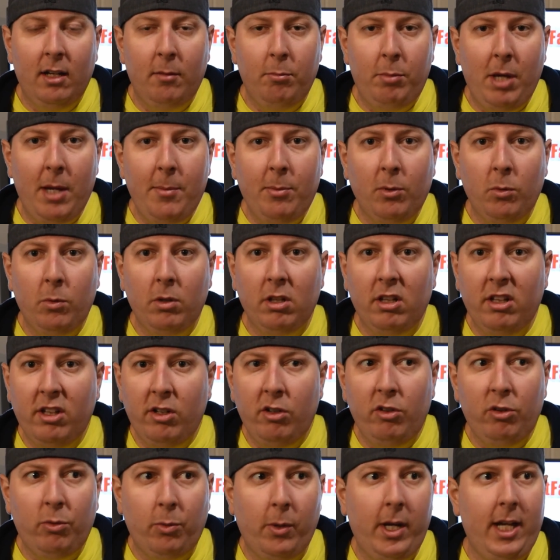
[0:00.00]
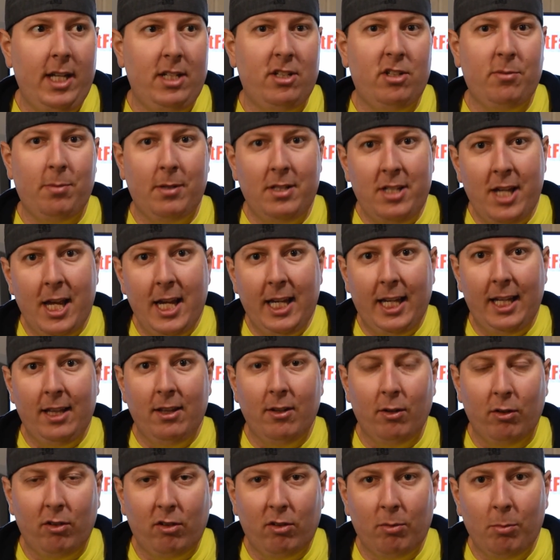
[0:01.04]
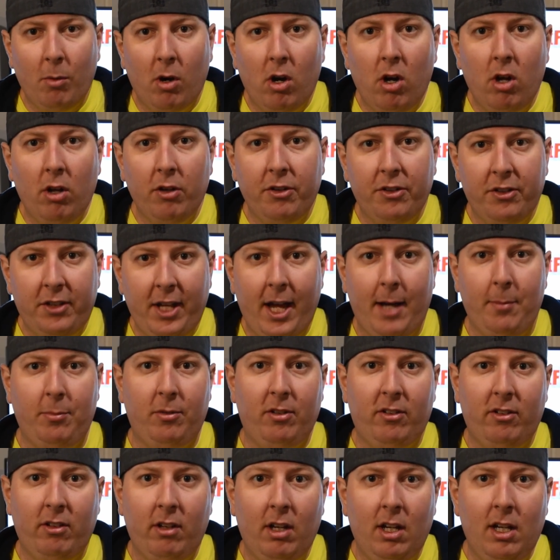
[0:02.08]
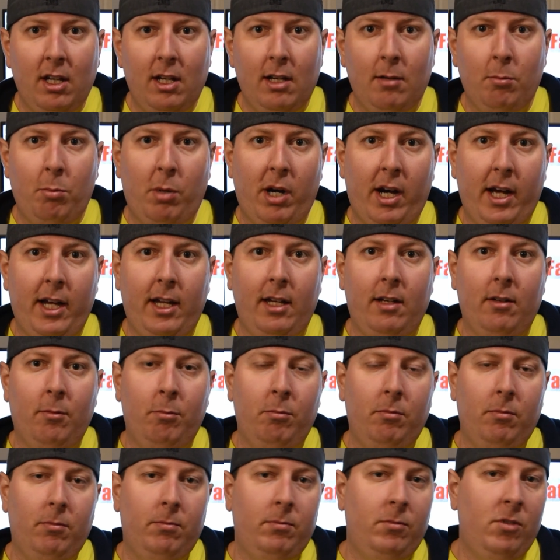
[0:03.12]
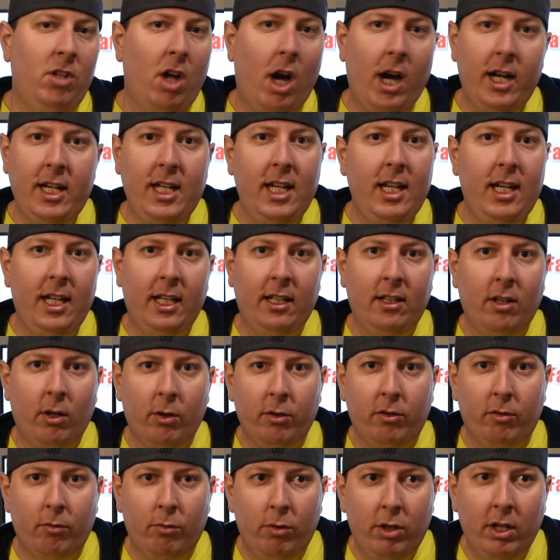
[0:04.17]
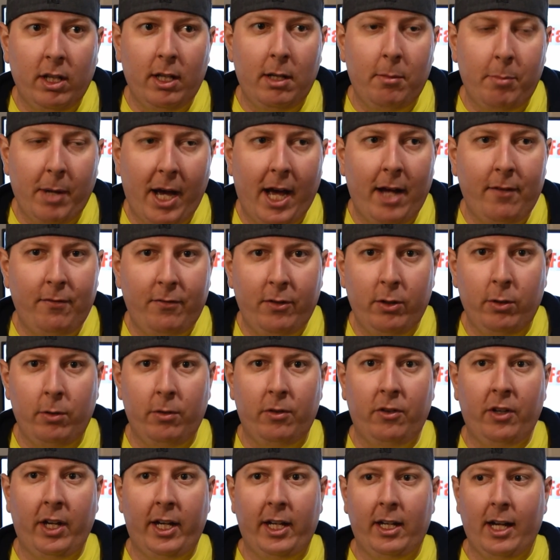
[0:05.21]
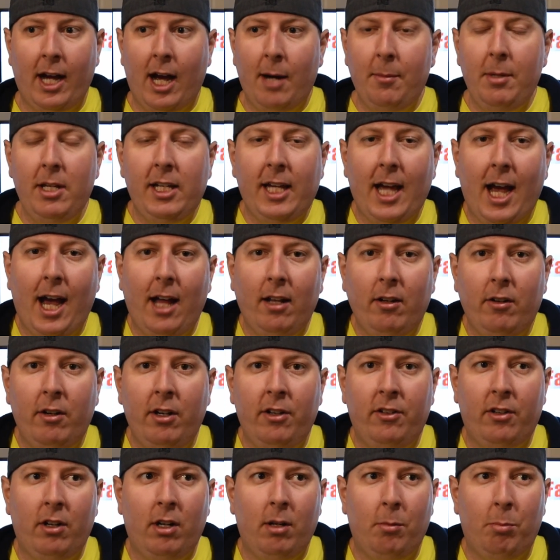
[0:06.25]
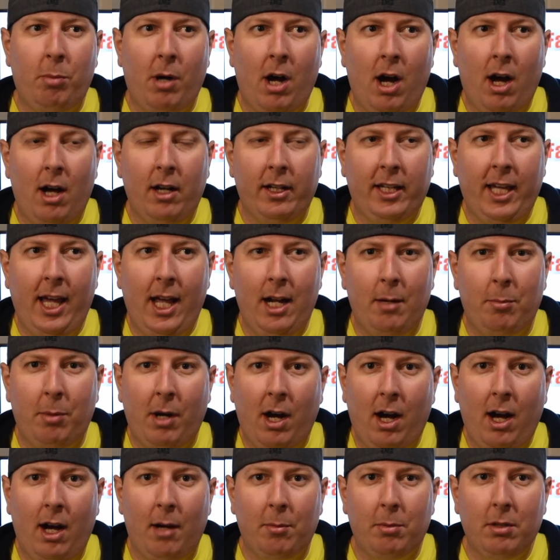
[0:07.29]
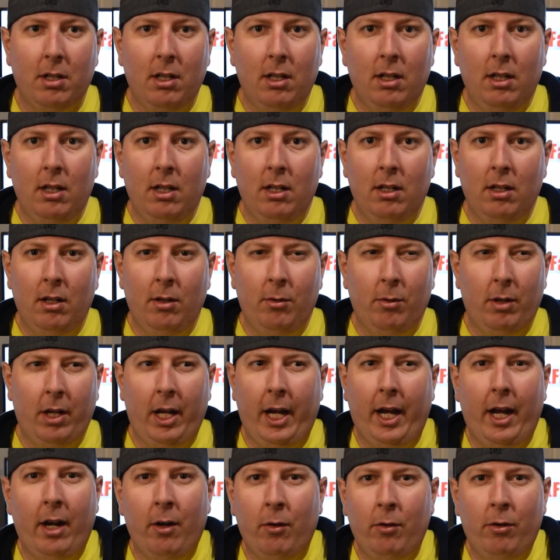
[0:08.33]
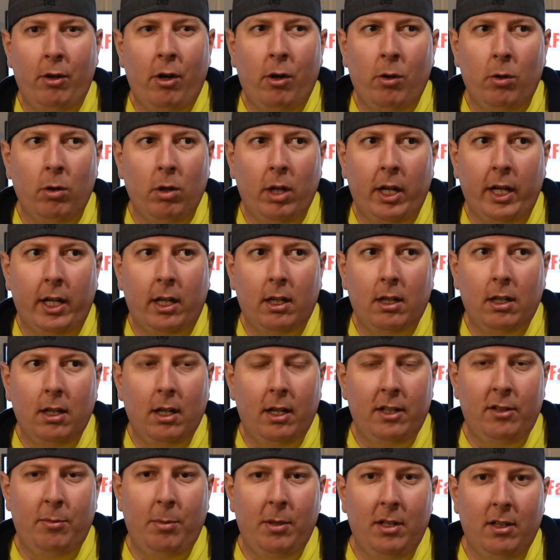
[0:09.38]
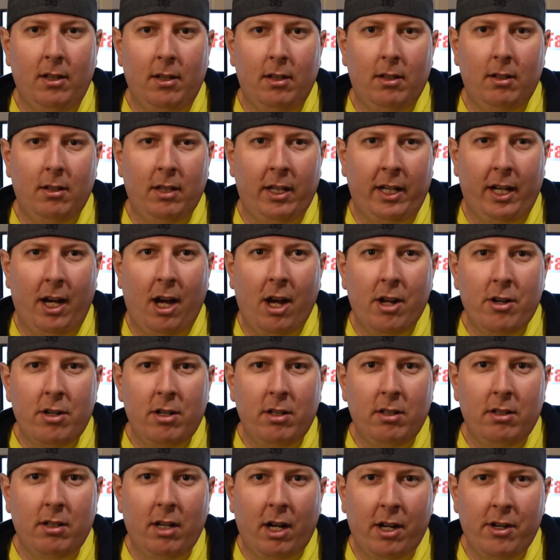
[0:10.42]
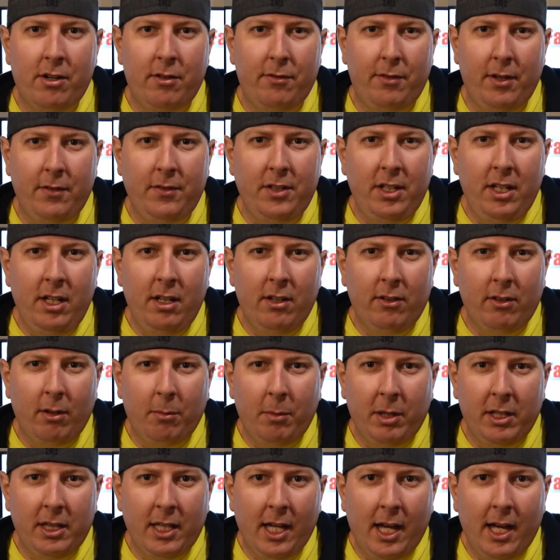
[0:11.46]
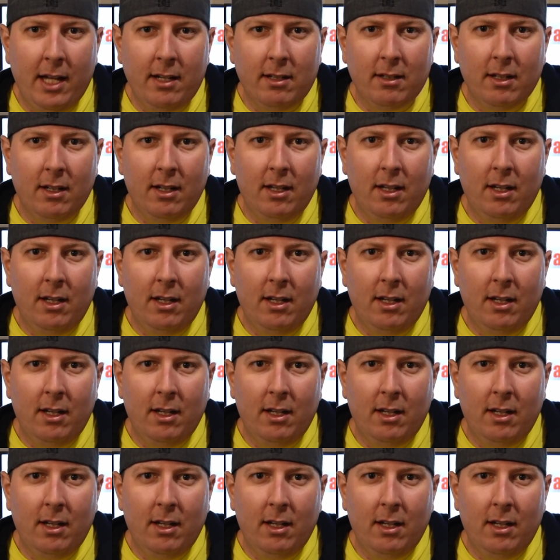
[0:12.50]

People will lose weight just by taking those small steps, by not eating those really bad foods. Like, how many calories are in a can of pop? I don't know, like, it's been like 100, 150 or something like that.